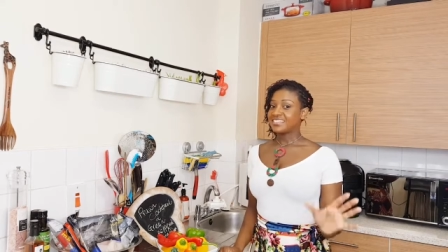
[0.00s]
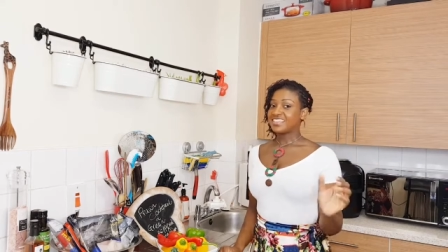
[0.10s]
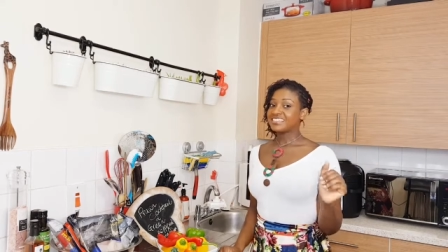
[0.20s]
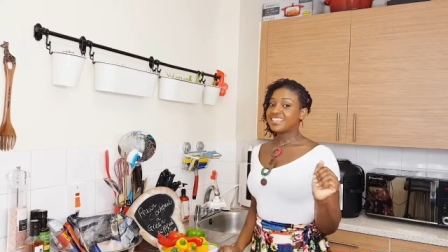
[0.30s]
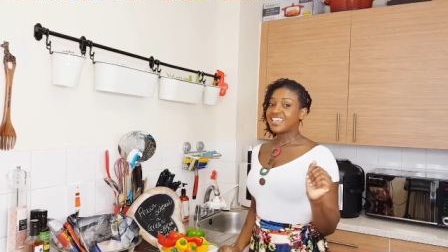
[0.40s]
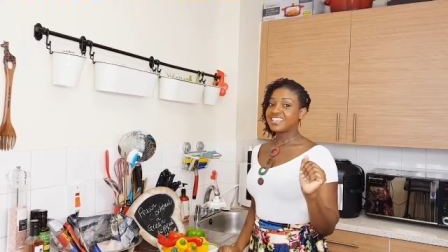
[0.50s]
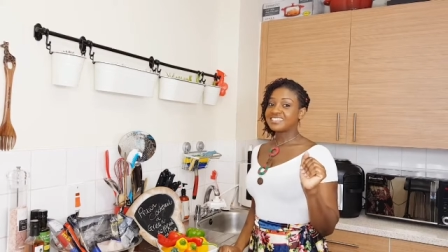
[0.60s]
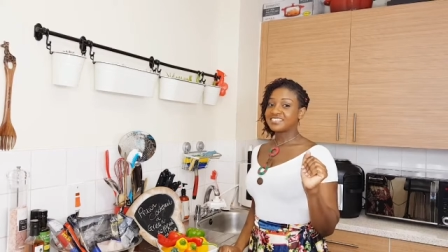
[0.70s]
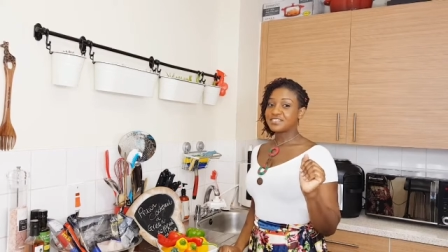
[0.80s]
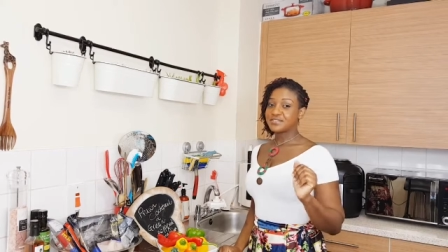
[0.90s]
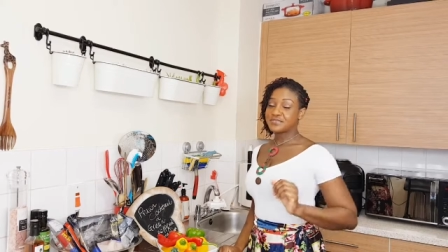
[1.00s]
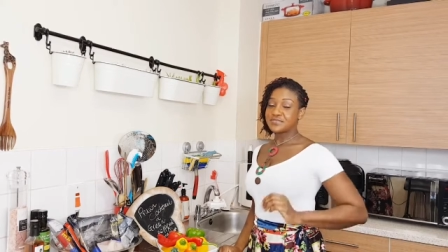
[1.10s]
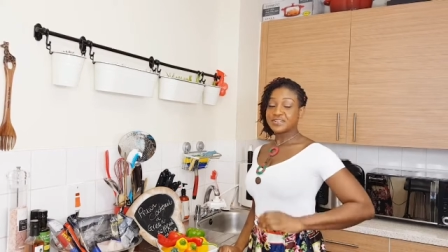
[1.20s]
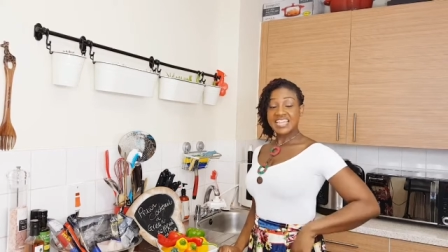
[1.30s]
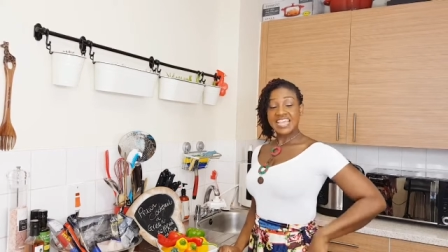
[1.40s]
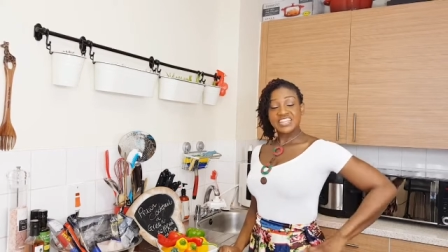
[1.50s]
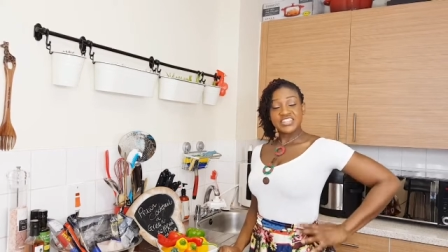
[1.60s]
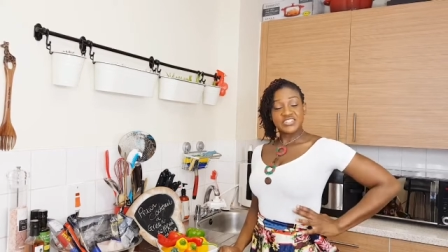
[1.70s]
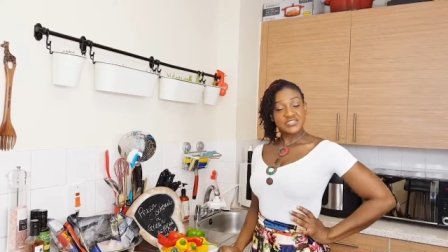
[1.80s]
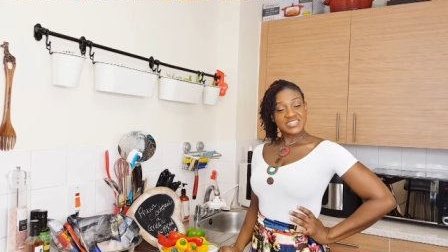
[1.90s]
This is your food and
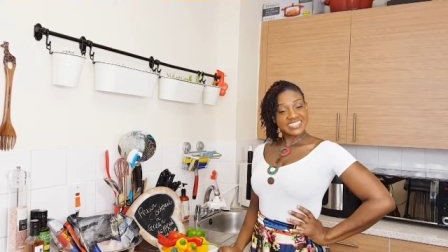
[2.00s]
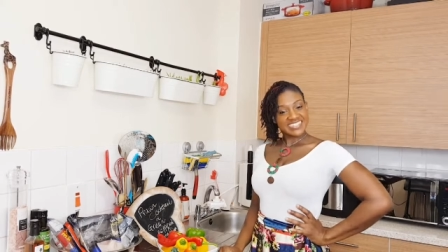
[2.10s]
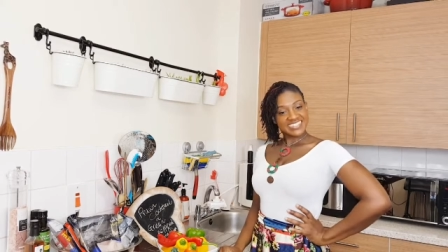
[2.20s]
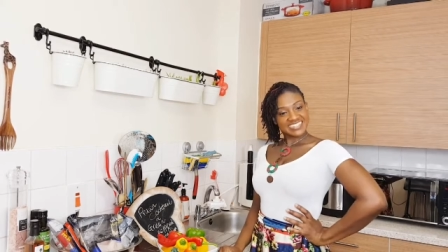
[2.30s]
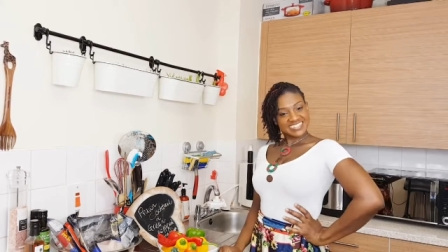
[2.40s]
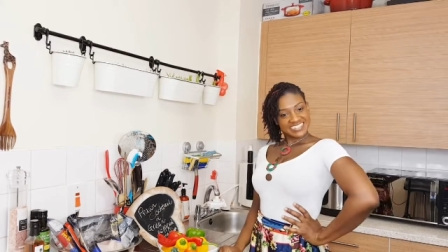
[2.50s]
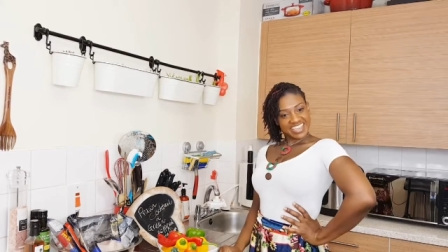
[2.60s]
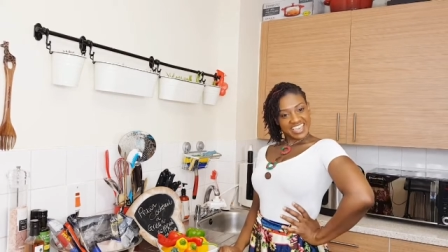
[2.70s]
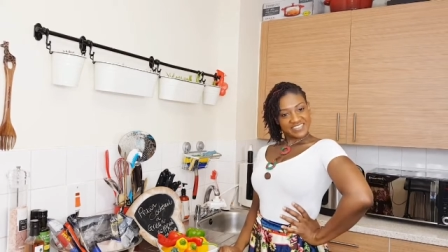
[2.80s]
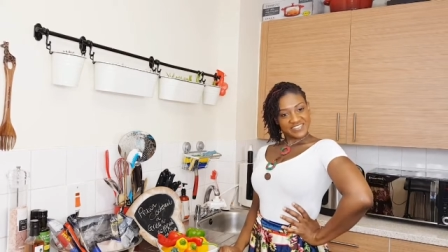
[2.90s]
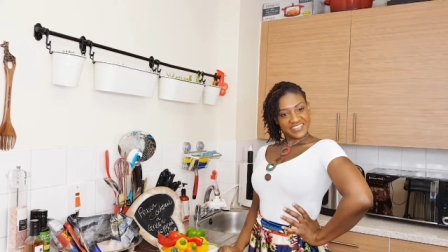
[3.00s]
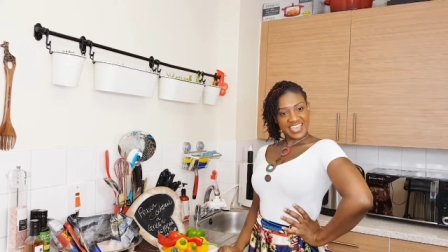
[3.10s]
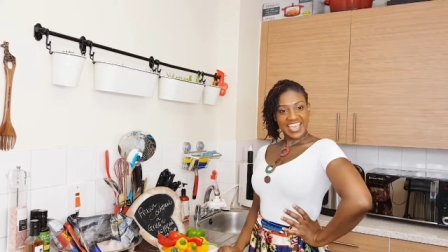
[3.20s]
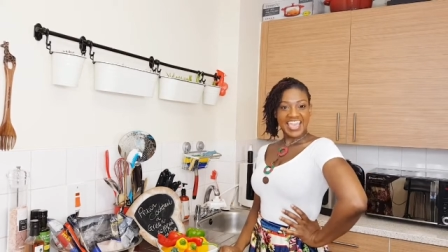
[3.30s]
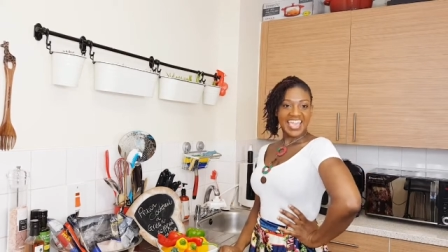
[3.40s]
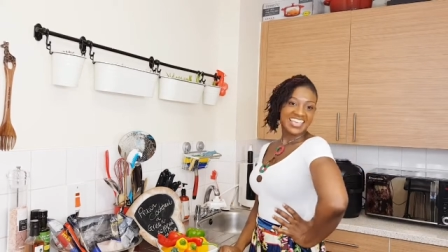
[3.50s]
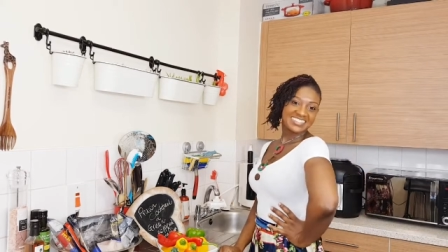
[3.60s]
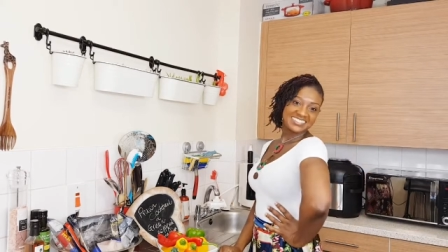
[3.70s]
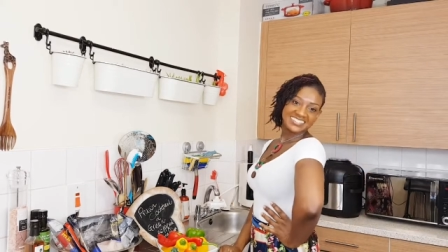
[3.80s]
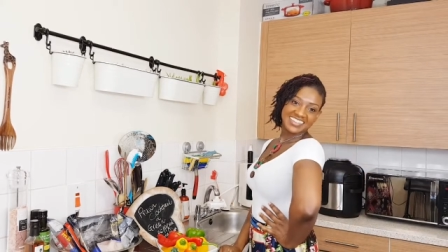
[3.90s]
nutrition chef,
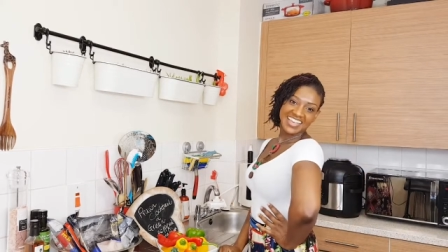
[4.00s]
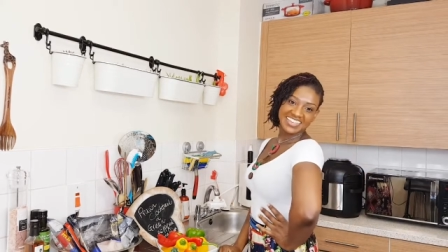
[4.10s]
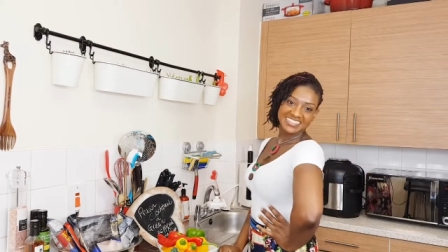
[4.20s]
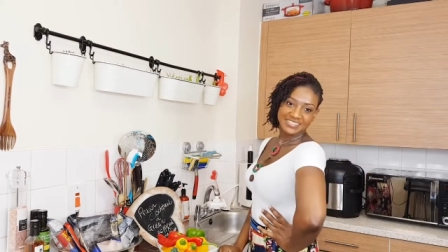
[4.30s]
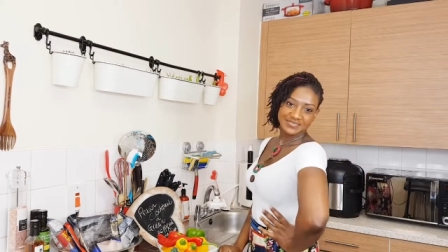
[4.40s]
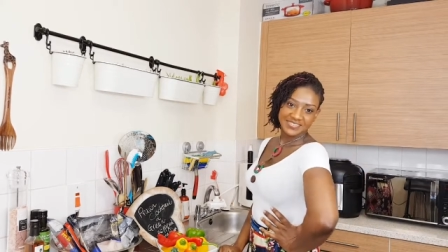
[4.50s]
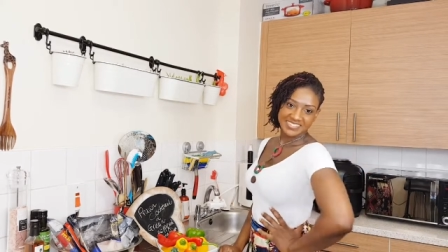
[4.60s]
Esther Ajima.